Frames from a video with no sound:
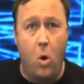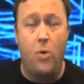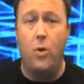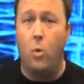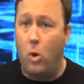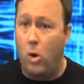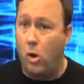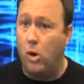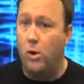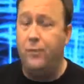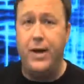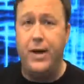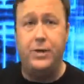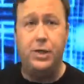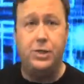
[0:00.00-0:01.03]
or the world
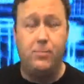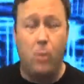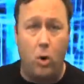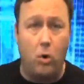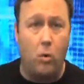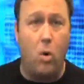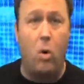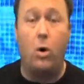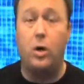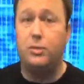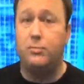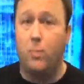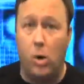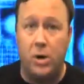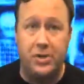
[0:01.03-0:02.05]
faces more wars,
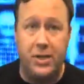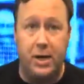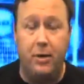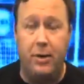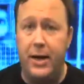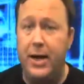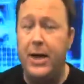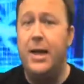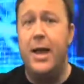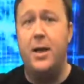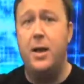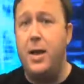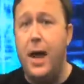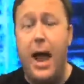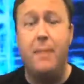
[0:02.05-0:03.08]
more tyranny, and
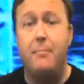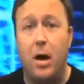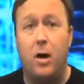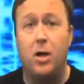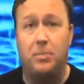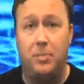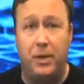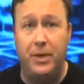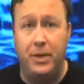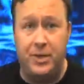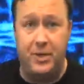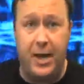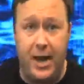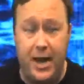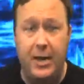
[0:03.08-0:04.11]
a nightmarish police
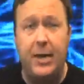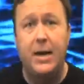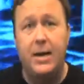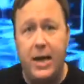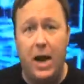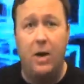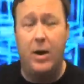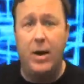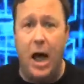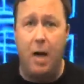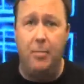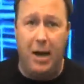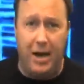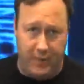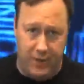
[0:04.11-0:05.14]
state carried
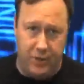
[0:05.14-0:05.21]
out by